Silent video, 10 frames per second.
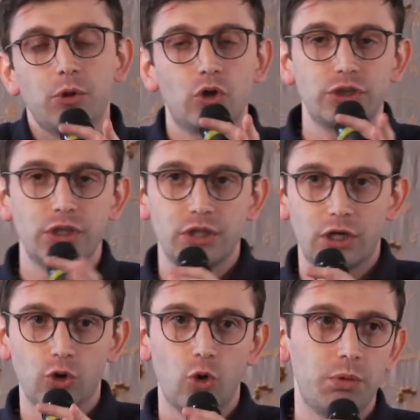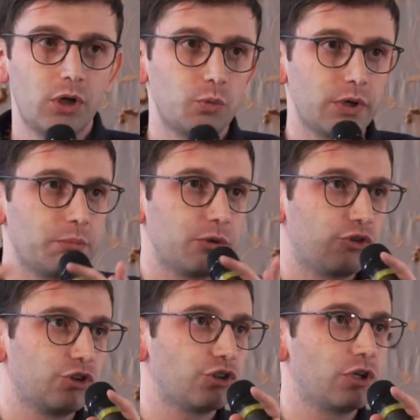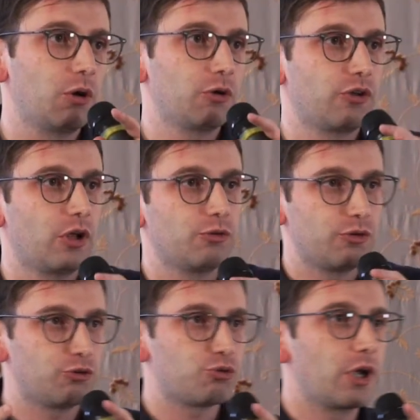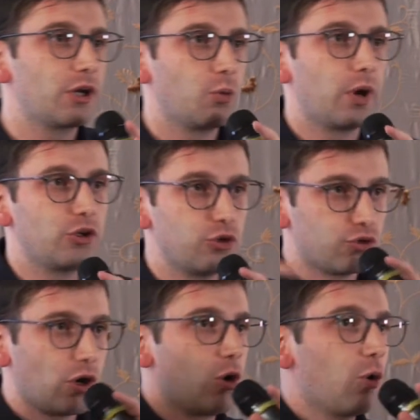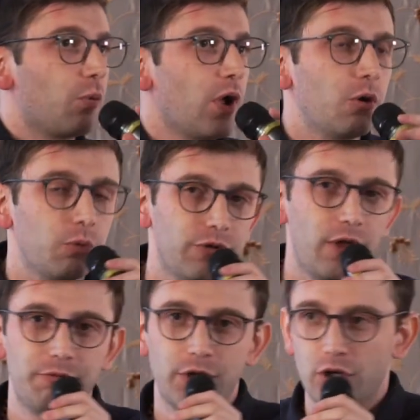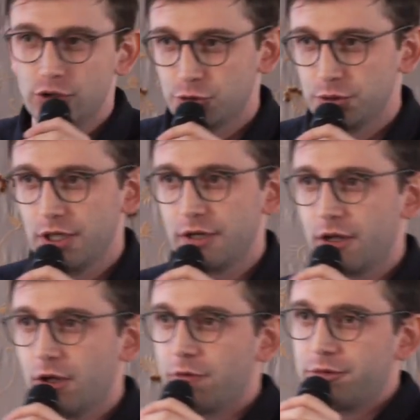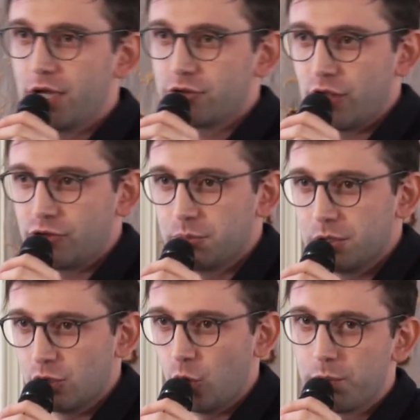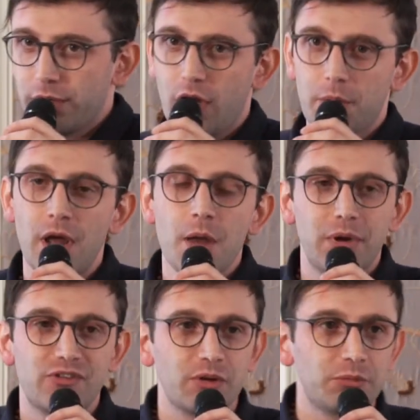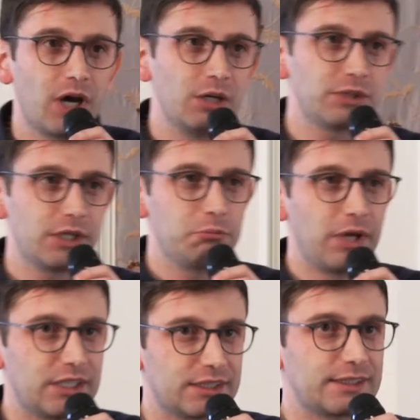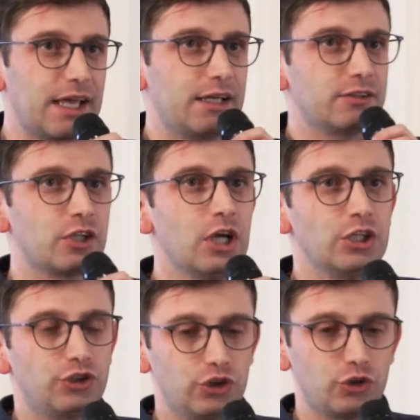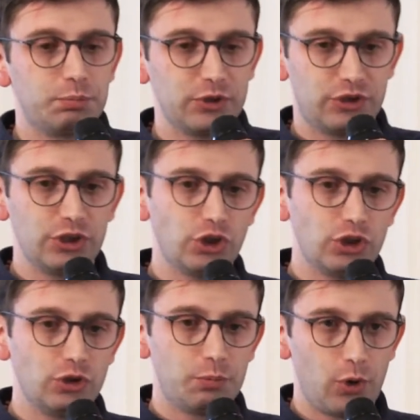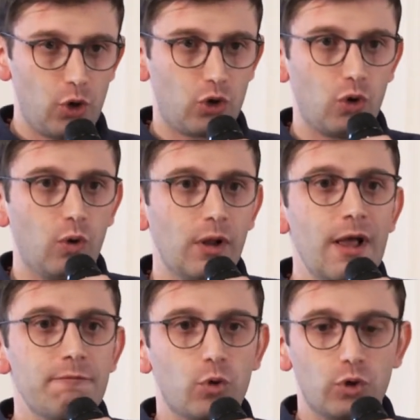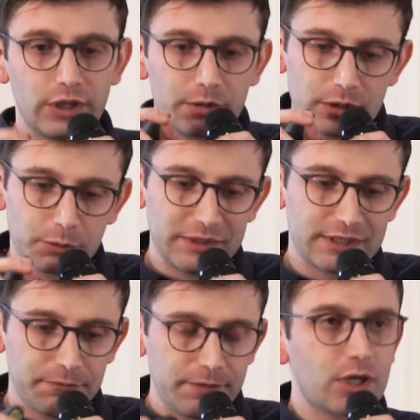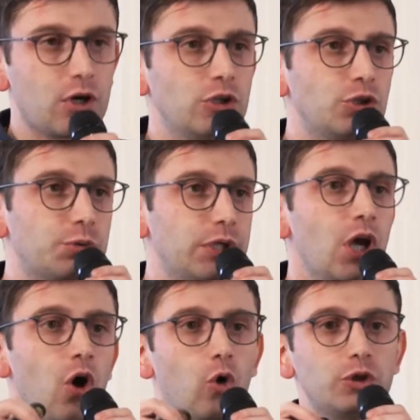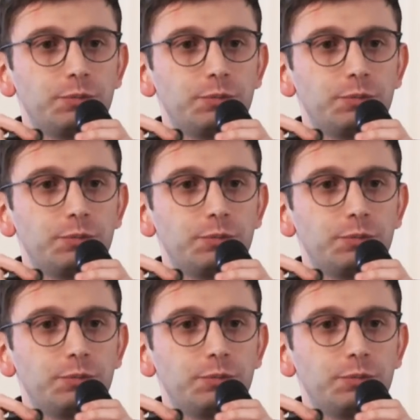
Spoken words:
blockchains are global, we position ourselves straight away to start off with every country and every accessible open up. But sometimes it makes sense just to position your protocol for the specific country or